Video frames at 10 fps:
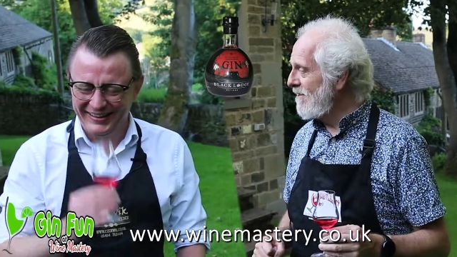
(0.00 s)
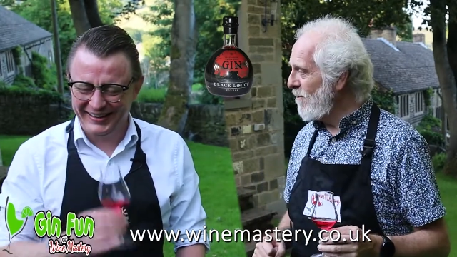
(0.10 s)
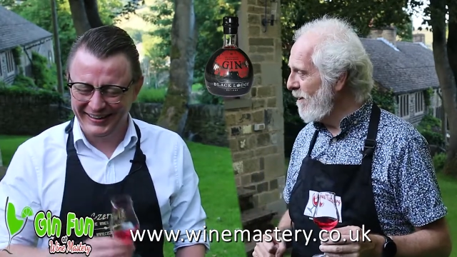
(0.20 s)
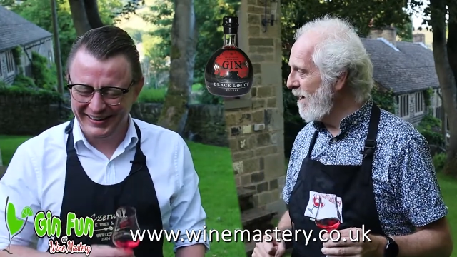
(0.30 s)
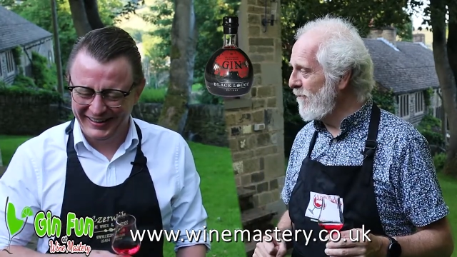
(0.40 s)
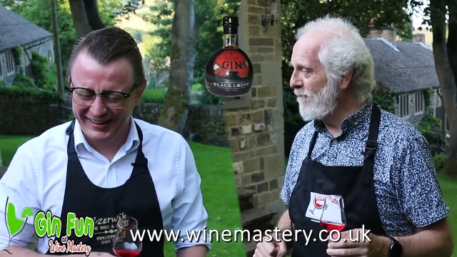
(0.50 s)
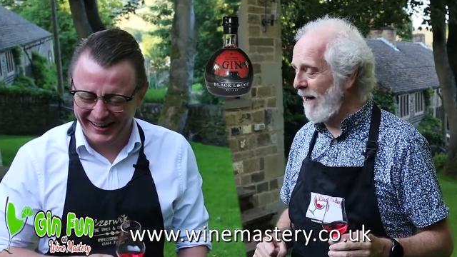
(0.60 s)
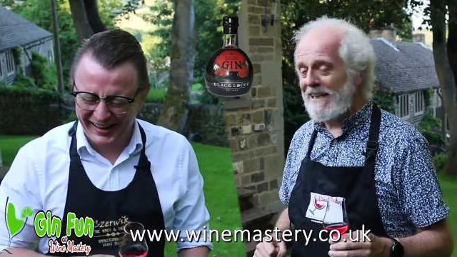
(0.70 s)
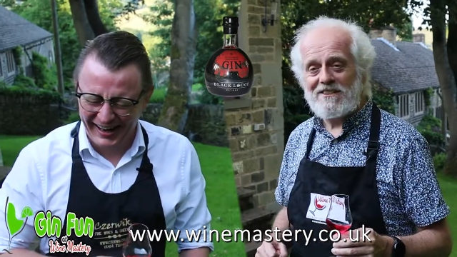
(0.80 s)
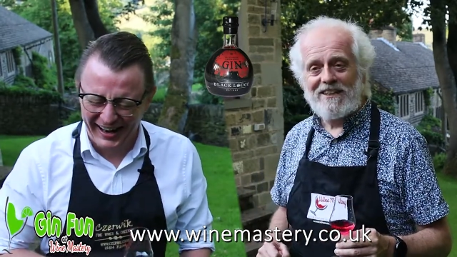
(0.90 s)
Speaker 1: Talking of
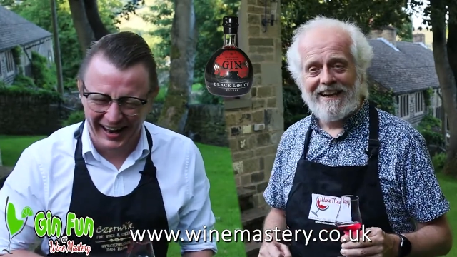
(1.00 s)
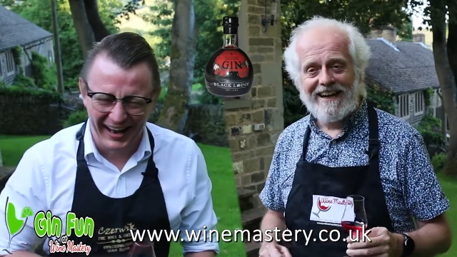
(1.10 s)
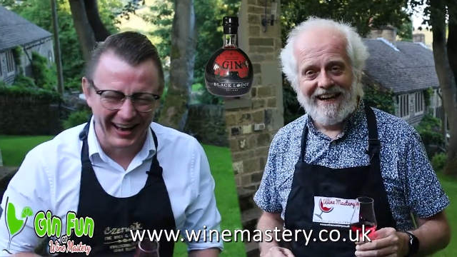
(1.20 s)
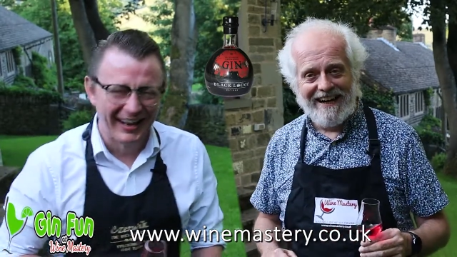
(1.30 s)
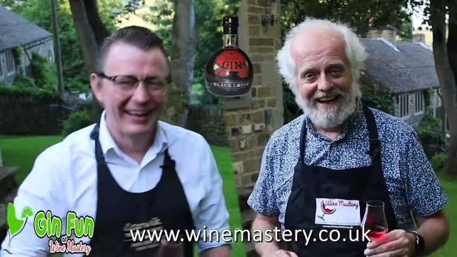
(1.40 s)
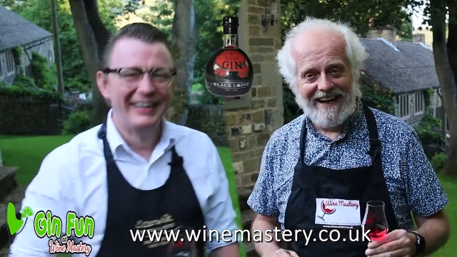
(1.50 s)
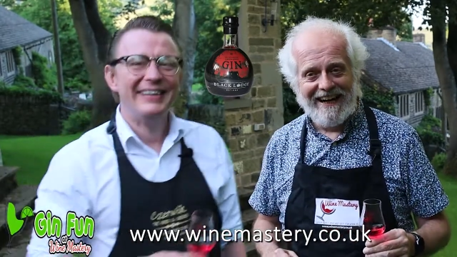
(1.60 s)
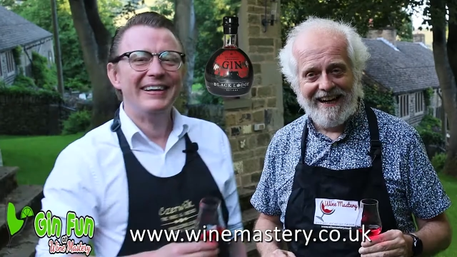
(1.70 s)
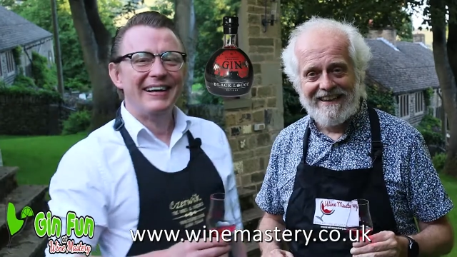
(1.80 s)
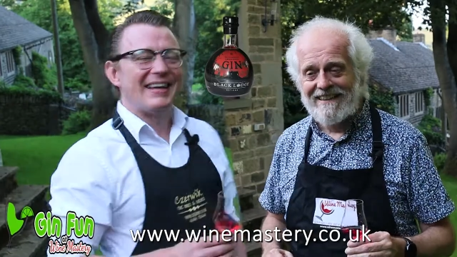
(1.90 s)
which,
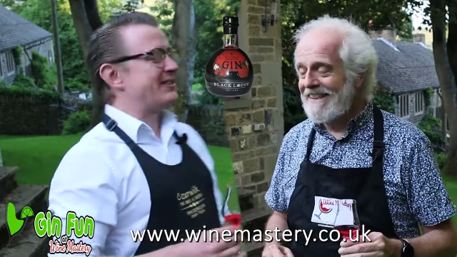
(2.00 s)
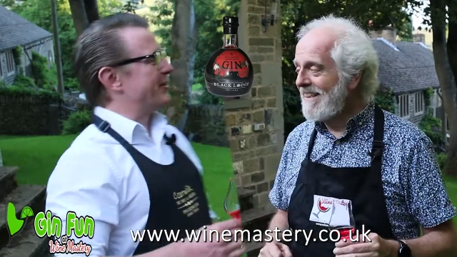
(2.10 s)
yes,